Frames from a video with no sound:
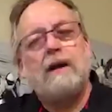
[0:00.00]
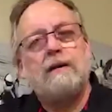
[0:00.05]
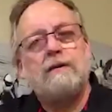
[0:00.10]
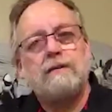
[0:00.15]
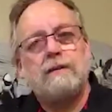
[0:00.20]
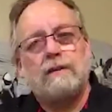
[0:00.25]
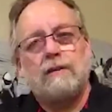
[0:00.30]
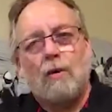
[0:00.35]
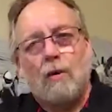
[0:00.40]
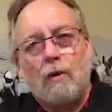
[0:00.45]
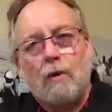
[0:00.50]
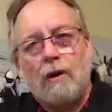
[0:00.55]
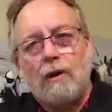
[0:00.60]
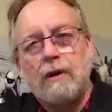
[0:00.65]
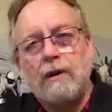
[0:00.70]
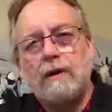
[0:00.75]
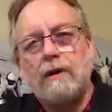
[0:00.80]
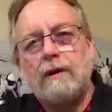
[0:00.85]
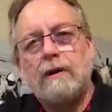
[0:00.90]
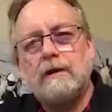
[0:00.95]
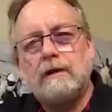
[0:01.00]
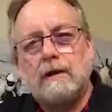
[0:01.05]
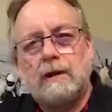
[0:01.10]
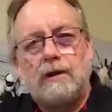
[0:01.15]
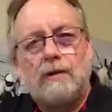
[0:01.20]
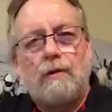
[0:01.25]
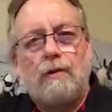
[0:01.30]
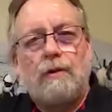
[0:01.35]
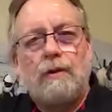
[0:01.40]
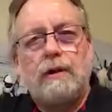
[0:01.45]
corn,
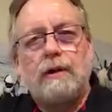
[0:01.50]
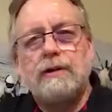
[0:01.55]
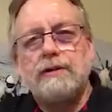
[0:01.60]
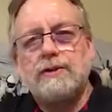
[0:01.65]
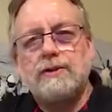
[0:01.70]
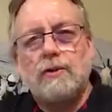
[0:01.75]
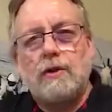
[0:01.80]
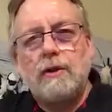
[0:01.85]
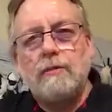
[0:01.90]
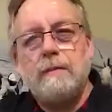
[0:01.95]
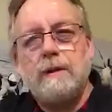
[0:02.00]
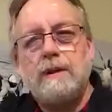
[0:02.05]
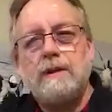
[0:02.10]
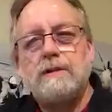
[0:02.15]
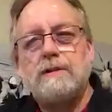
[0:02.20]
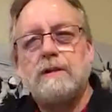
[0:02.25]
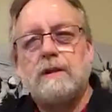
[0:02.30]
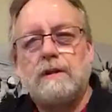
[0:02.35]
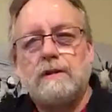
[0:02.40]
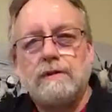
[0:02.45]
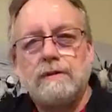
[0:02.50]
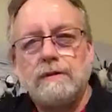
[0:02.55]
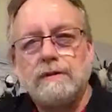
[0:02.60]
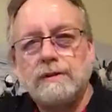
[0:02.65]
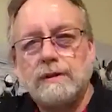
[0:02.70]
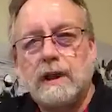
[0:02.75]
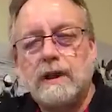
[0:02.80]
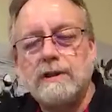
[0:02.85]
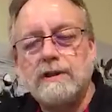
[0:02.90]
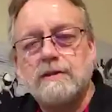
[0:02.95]
canola, soybeans, all those
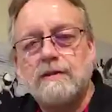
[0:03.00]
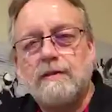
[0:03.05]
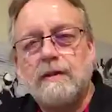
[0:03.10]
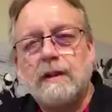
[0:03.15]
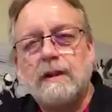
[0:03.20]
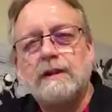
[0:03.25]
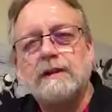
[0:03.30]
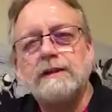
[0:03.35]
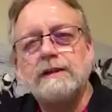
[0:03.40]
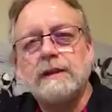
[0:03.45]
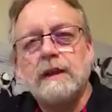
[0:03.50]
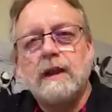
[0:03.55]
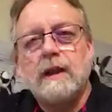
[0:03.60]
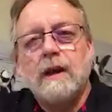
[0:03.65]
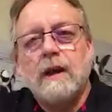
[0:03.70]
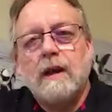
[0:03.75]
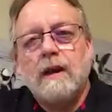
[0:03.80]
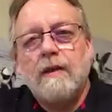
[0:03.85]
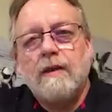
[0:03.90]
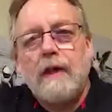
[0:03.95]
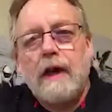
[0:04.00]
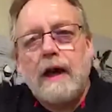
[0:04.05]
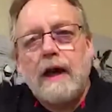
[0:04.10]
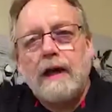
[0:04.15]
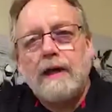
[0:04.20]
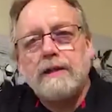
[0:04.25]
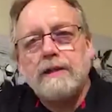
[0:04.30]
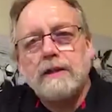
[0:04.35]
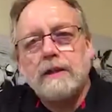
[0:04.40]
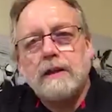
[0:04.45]
kinds of things
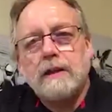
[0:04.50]
that